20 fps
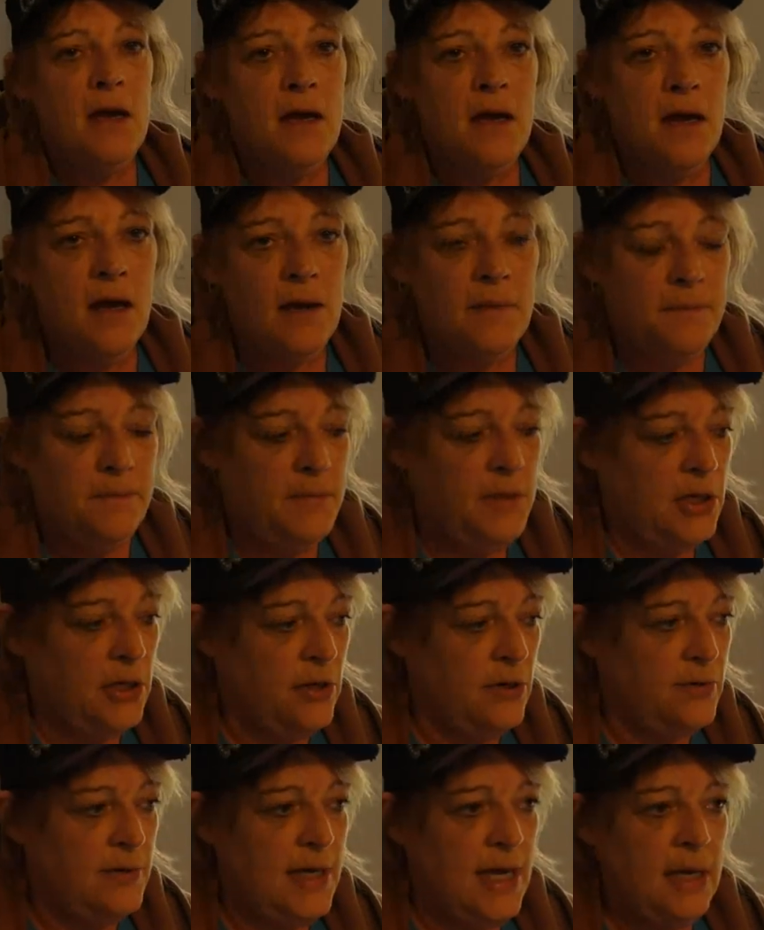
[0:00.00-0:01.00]
Uh, you
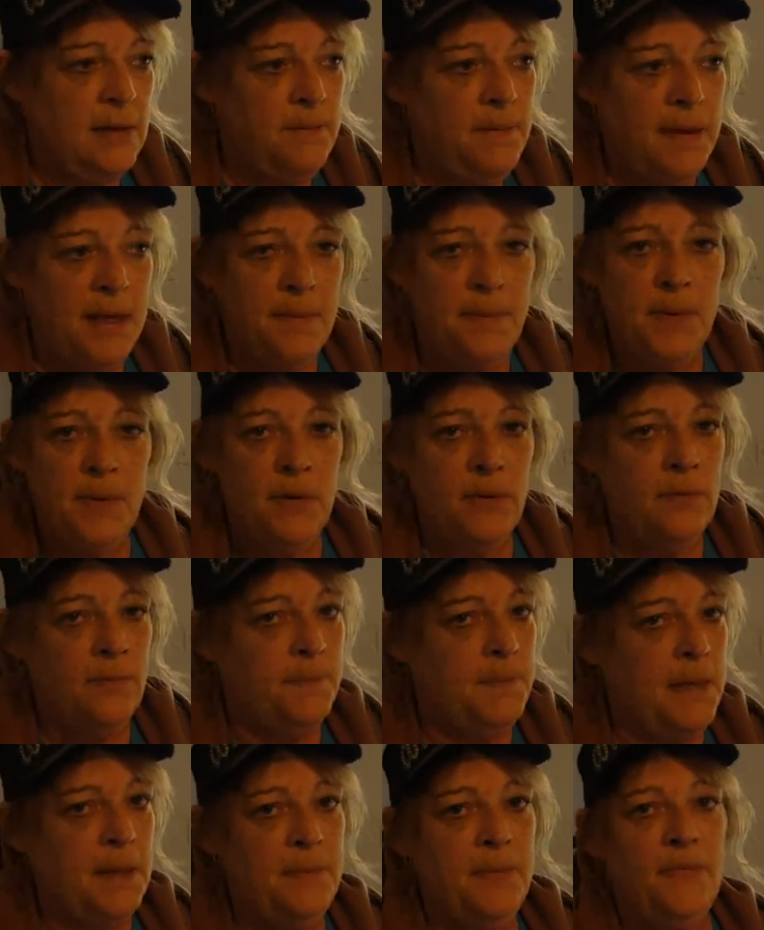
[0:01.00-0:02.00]
know, dead people,
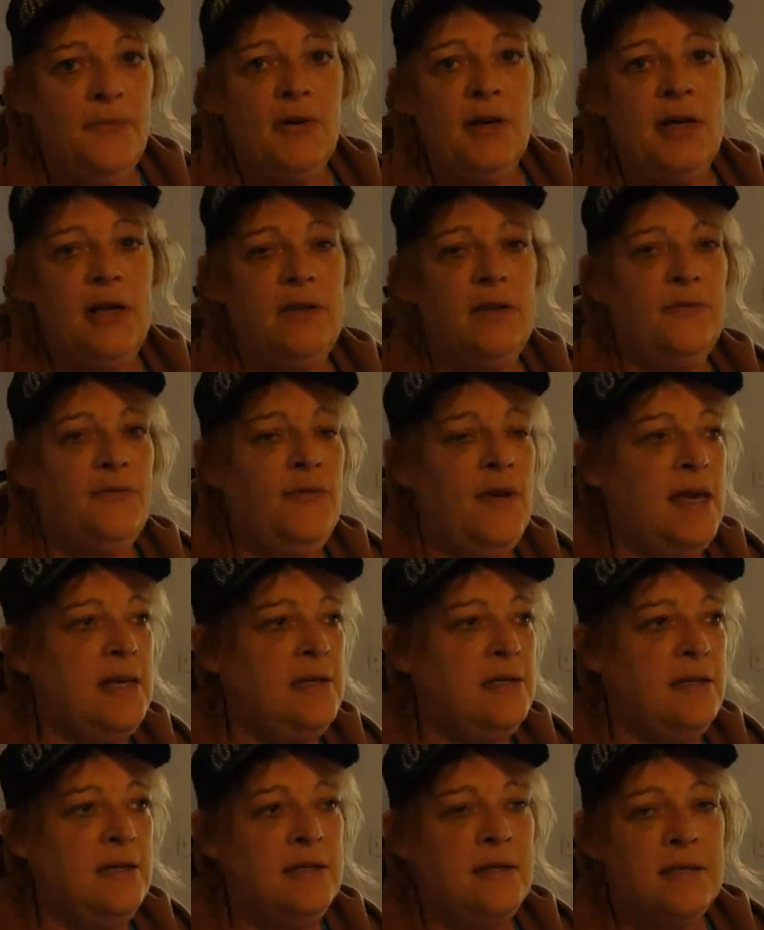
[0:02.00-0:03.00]
people forget their
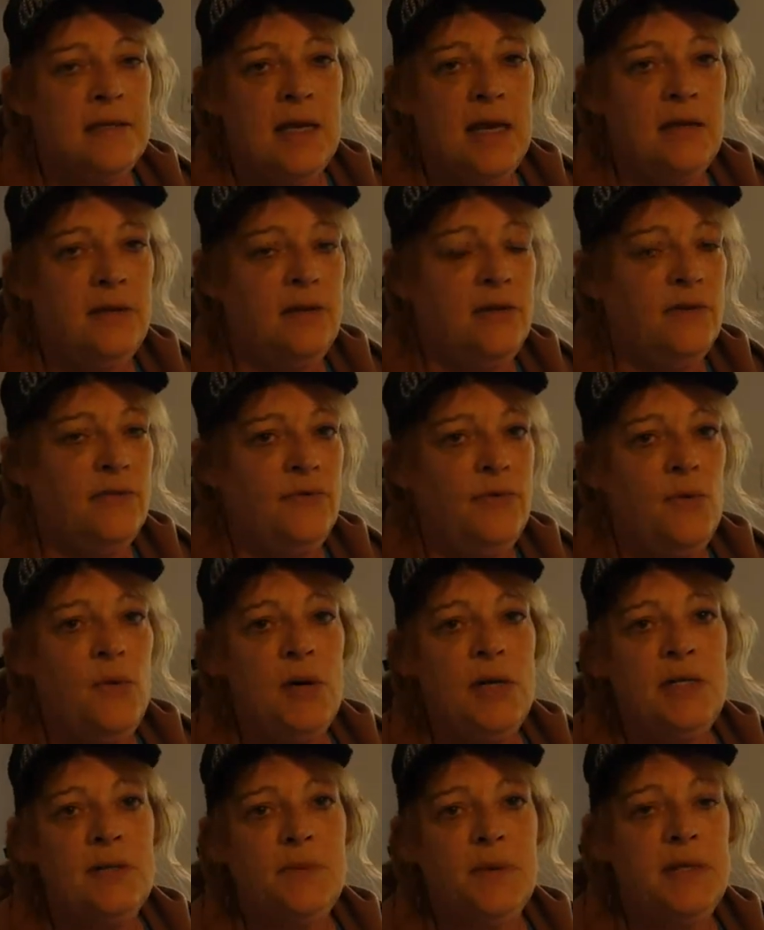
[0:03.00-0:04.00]
faces, the sound of their
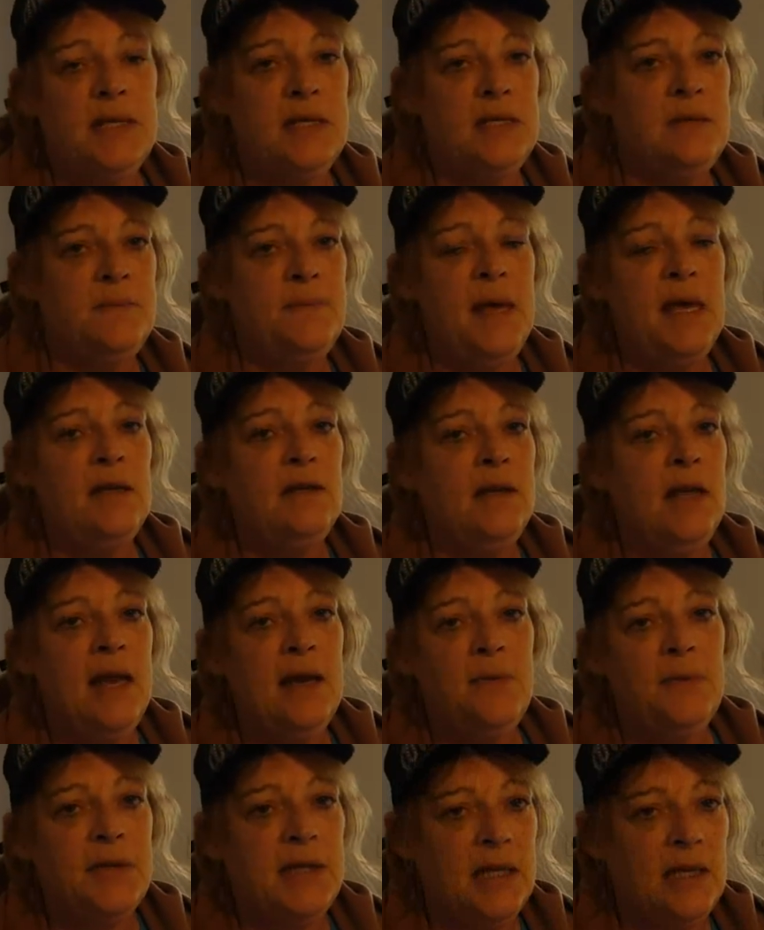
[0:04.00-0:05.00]
voice, what they smelled
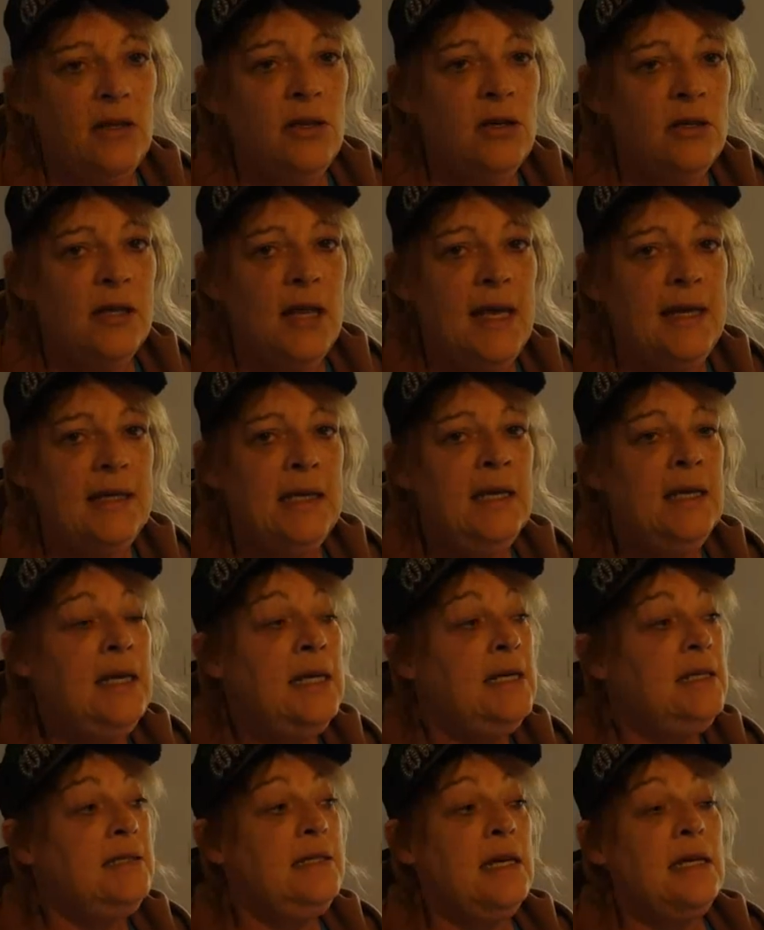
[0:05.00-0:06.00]
like, what they look like.
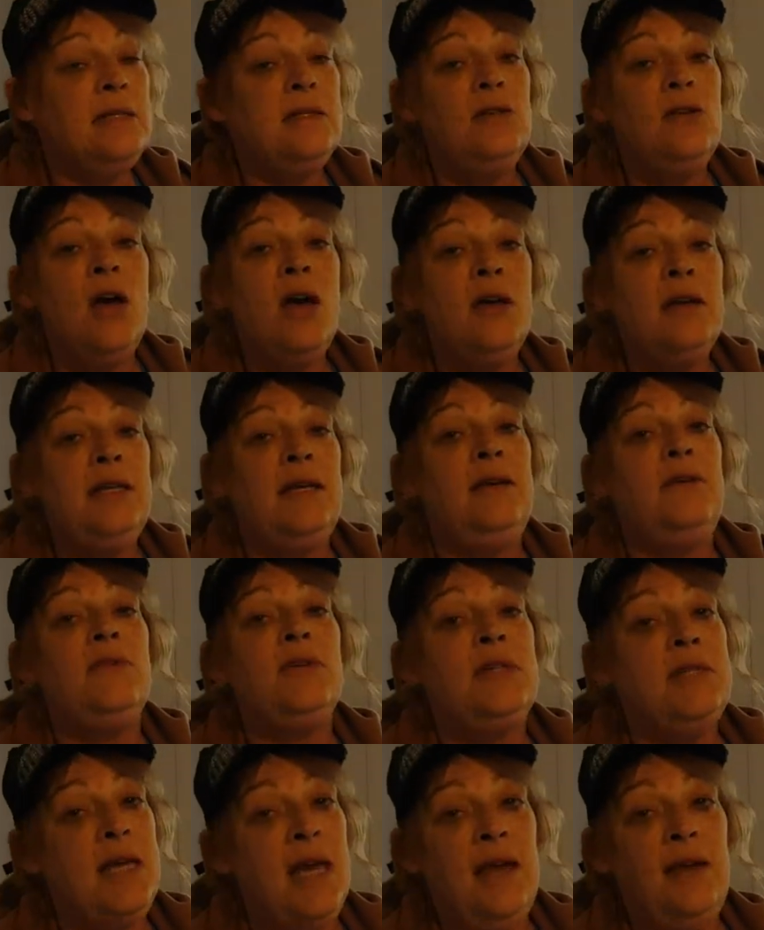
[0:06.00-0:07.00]
Does not
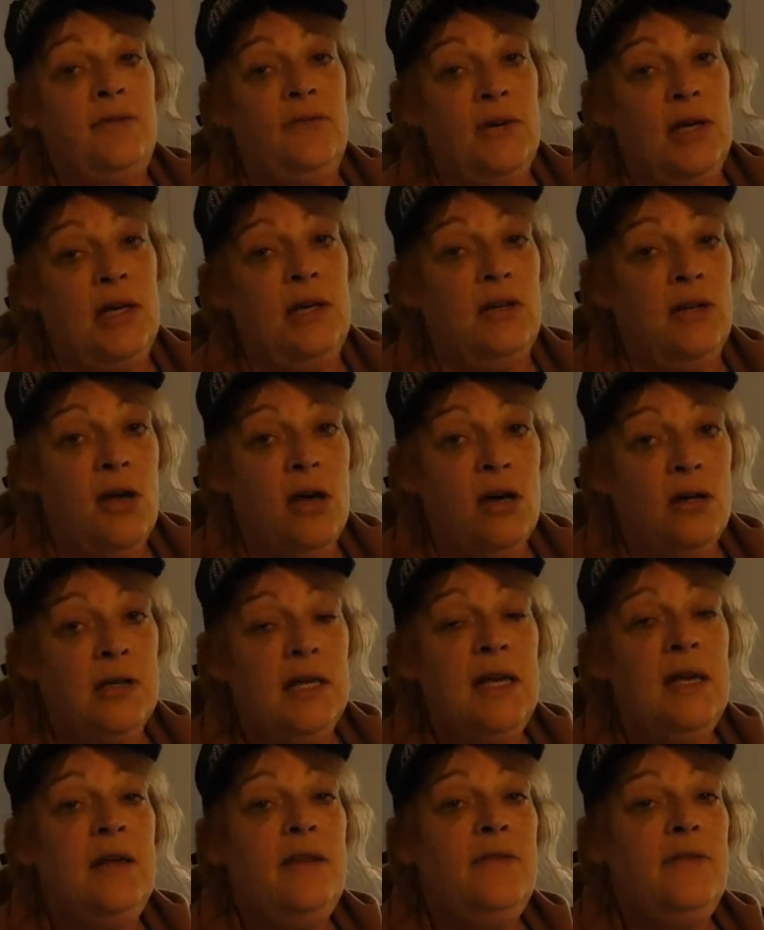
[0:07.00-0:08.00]
even take very long.
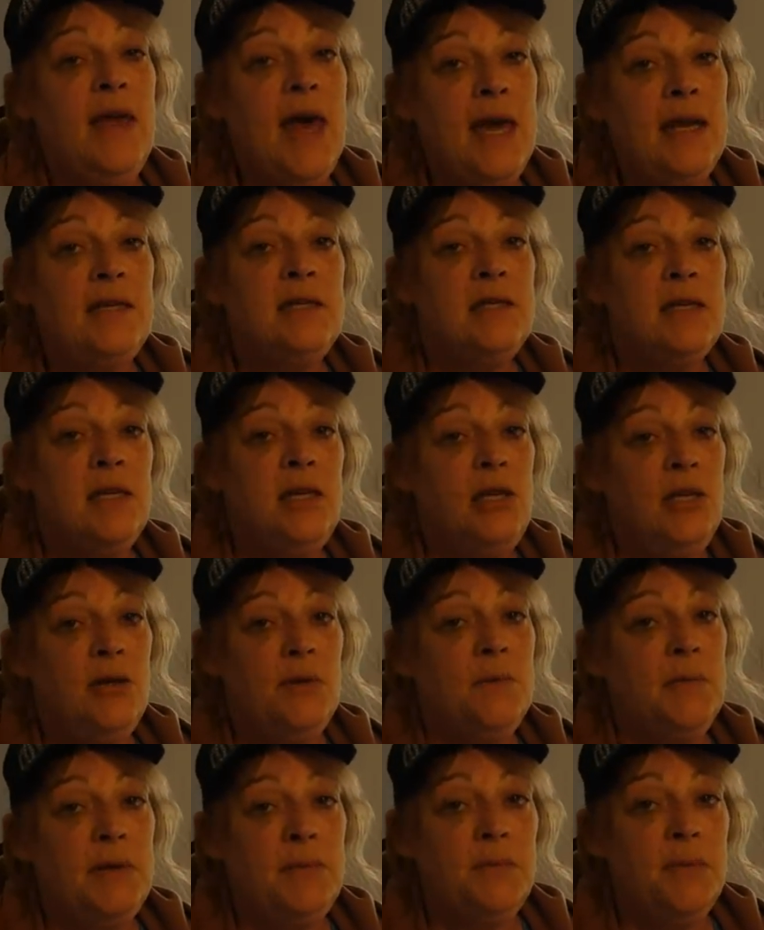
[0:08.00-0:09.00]
That is a
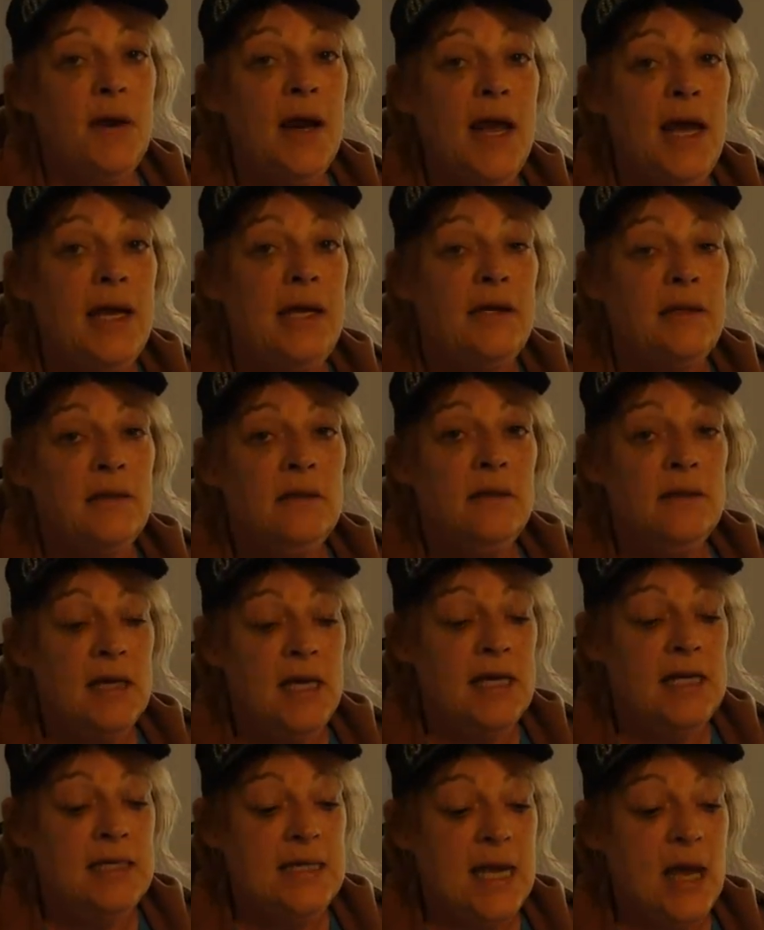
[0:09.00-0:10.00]
human brain.
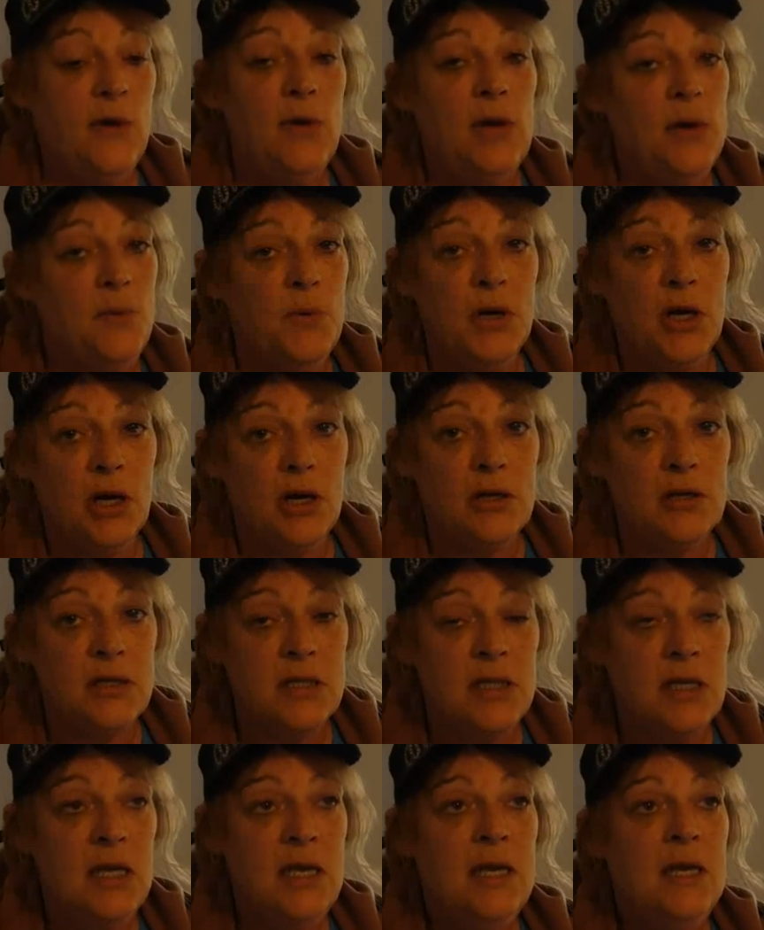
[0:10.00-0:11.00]
That is how it
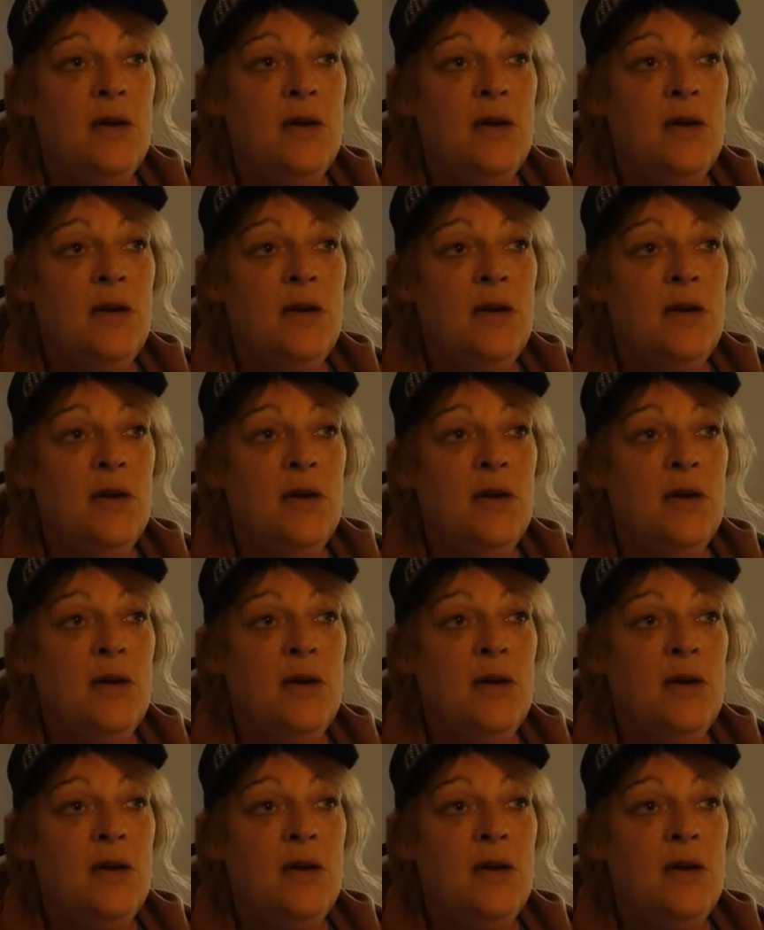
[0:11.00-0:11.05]
works.